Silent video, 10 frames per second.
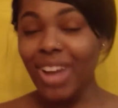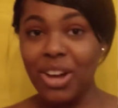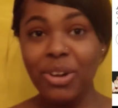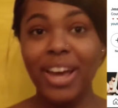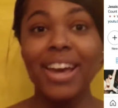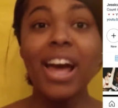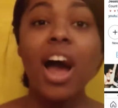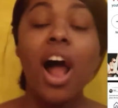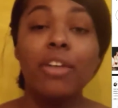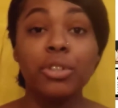Okay,
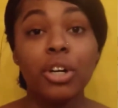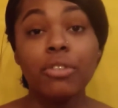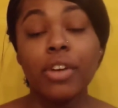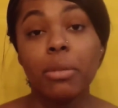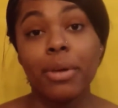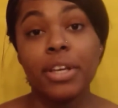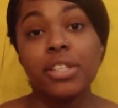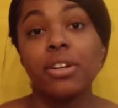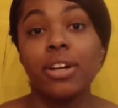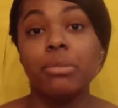if you don't follow me on
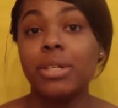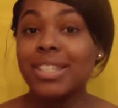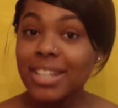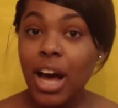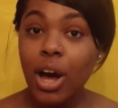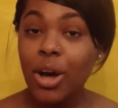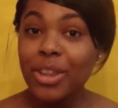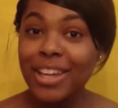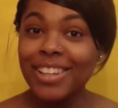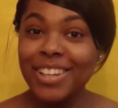Instagram, it's not
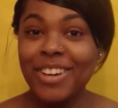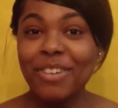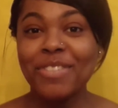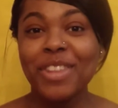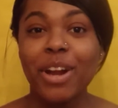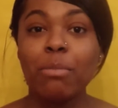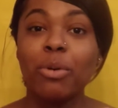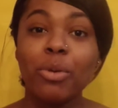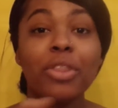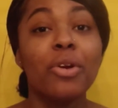all that lit over there,
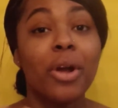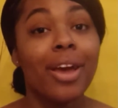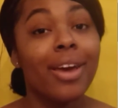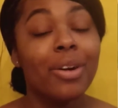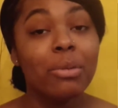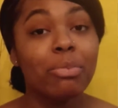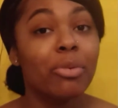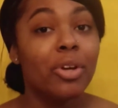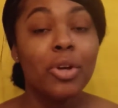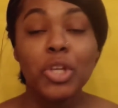but with your help,
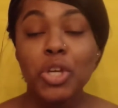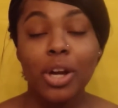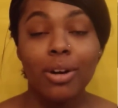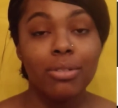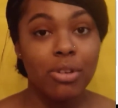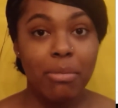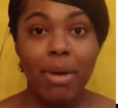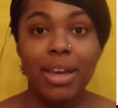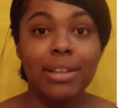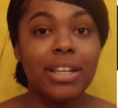you know, you can
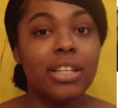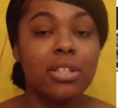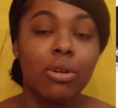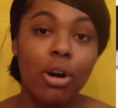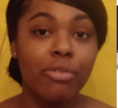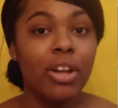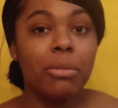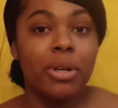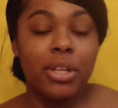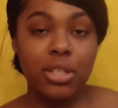make it lit. So go
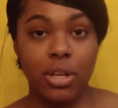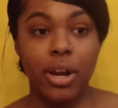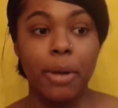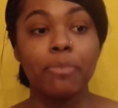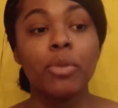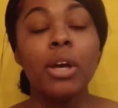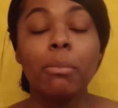follow me on Instagram.